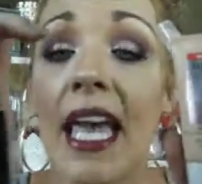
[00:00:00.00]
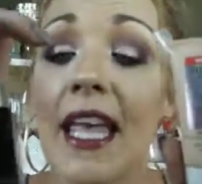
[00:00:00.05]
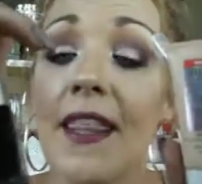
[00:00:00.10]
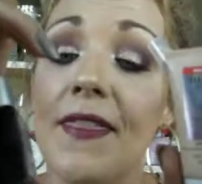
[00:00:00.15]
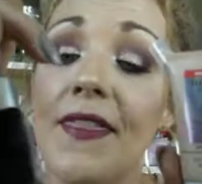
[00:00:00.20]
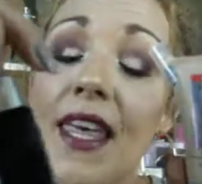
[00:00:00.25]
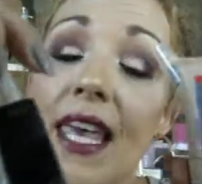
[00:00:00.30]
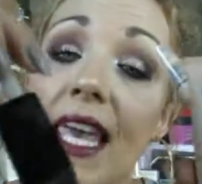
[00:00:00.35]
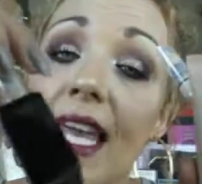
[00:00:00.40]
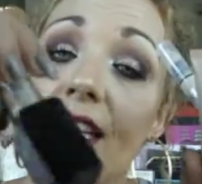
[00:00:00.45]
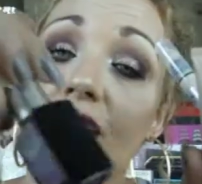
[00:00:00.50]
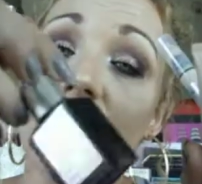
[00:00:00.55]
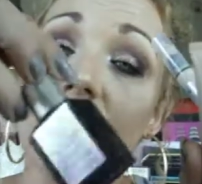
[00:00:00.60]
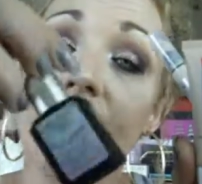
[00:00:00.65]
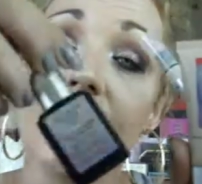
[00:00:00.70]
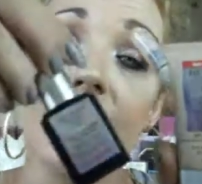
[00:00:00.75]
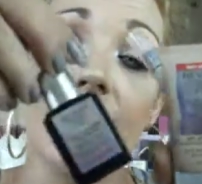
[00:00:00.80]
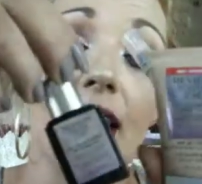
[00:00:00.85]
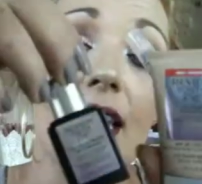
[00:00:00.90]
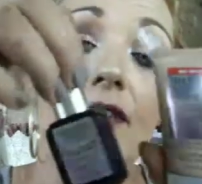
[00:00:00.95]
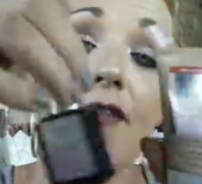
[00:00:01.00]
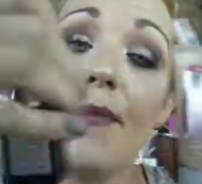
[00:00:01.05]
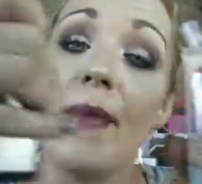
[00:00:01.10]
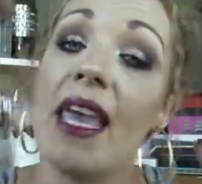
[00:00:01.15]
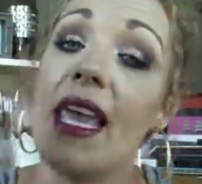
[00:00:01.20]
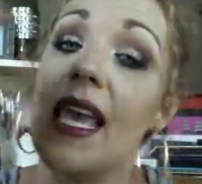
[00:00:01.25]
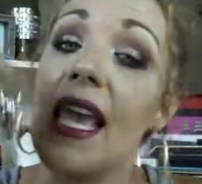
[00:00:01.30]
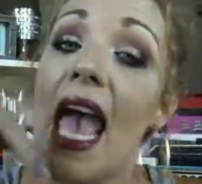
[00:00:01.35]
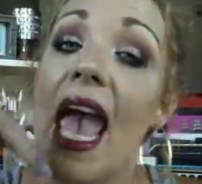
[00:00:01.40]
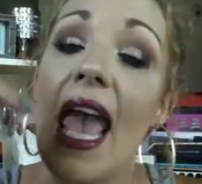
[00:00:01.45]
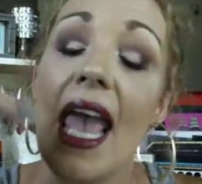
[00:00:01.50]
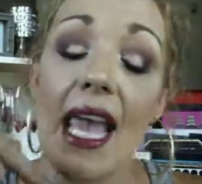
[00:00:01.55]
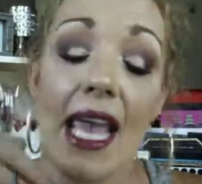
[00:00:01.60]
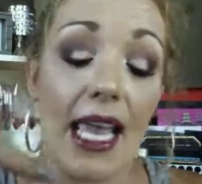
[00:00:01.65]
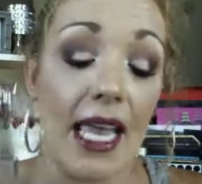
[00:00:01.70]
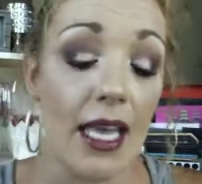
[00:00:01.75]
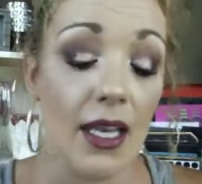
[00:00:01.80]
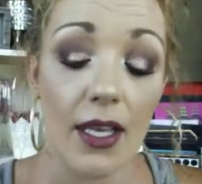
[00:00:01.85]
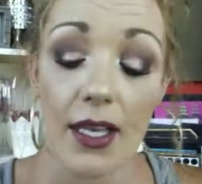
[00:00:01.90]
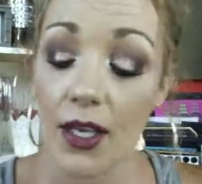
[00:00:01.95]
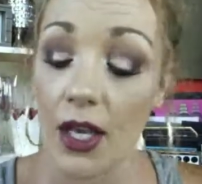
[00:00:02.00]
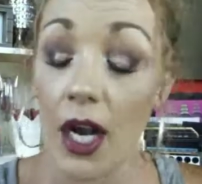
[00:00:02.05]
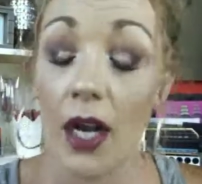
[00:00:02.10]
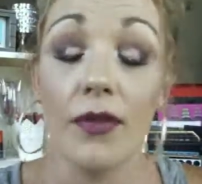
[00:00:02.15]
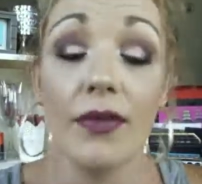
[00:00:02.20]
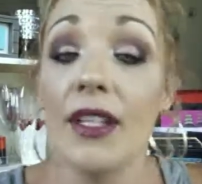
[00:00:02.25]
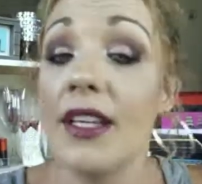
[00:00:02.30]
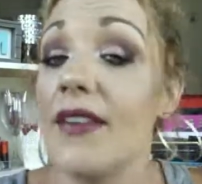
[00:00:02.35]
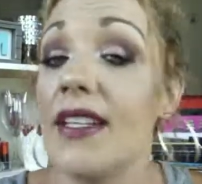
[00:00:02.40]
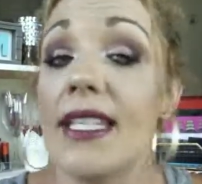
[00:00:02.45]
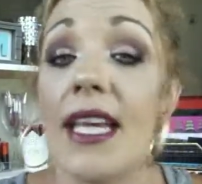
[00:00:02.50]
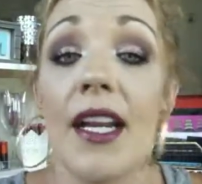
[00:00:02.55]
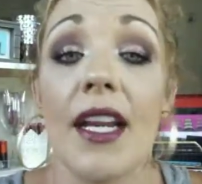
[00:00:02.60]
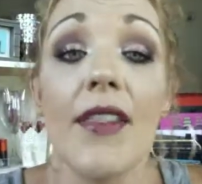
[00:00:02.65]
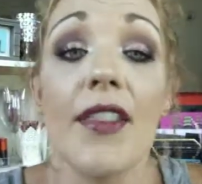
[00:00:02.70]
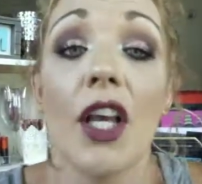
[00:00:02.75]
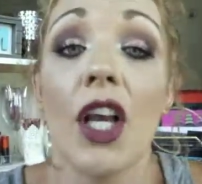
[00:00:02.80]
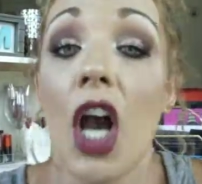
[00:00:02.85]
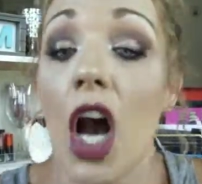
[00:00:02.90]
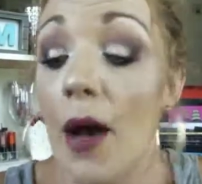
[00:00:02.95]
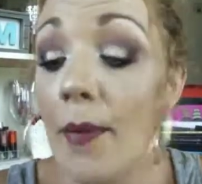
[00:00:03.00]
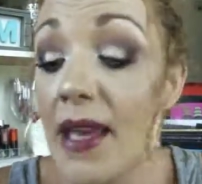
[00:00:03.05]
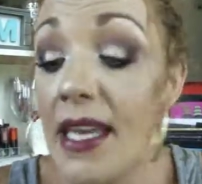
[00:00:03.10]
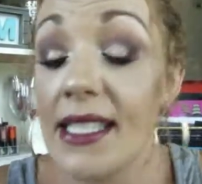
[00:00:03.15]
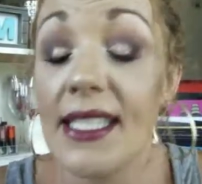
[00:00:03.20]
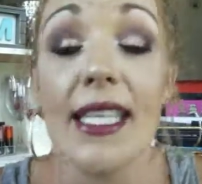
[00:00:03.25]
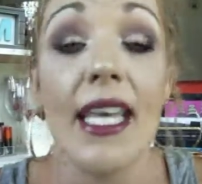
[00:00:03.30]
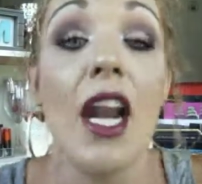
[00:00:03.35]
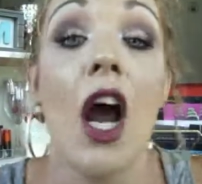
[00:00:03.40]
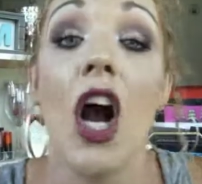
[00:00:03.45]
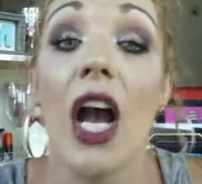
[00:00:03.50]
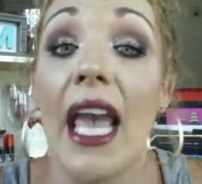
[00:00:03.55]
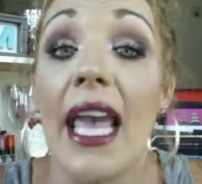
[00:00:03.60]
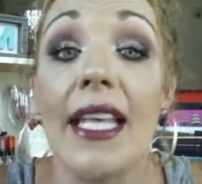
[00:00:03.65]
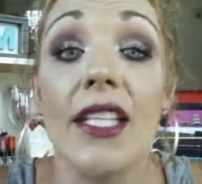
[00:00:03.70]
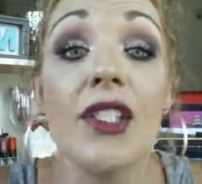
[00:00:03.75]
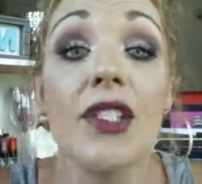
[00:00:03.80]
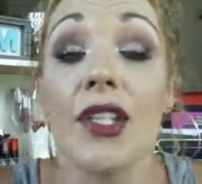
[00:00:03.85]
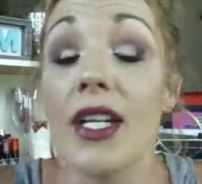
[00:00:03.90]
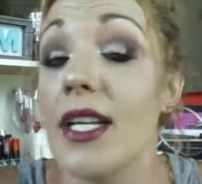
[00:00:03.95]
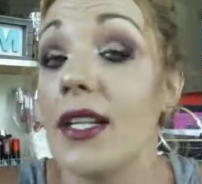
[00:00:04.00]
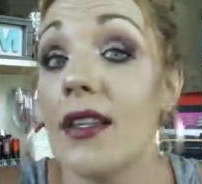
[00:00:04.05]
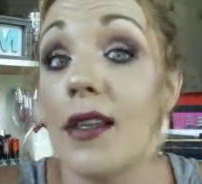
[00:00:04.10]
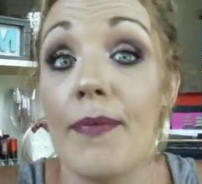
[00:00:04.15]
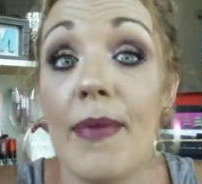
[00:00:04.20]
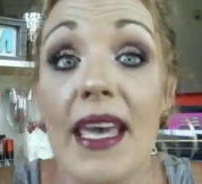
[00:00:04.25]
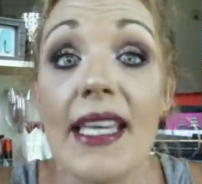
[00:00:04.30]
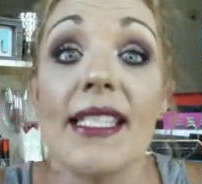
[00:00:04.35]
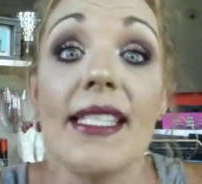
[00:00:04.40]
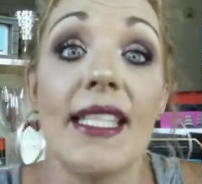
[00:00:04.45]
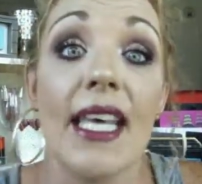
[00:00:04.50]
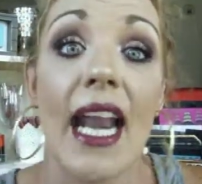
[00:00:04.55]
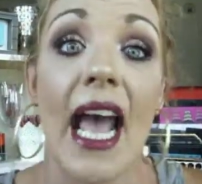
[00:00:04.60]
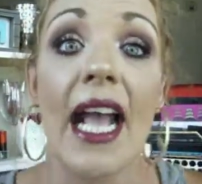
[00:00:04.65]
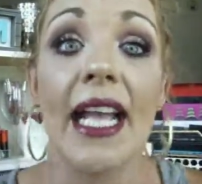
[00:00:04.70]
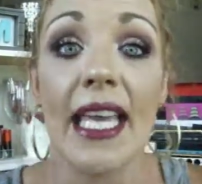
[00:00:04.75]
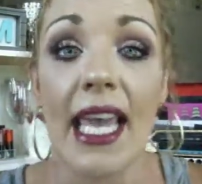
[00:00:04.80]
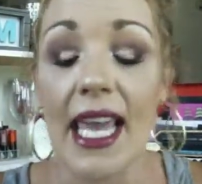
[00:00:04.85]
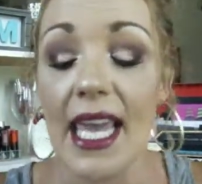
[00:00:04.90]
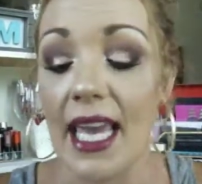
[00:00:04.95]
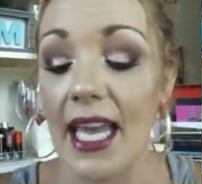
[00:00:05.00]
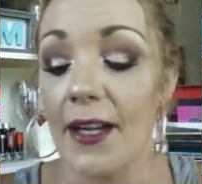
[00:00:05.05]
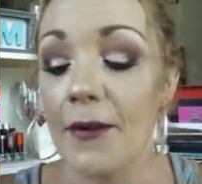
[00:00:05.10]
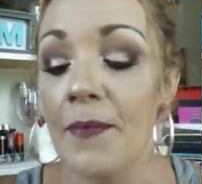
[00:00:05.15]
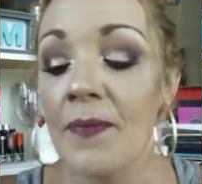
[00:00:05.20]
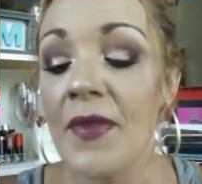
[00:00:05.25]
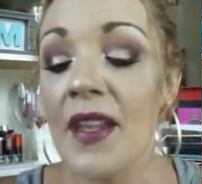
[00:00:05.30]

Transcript: then just leave it down in the comments, and I'll answer it the best that I can.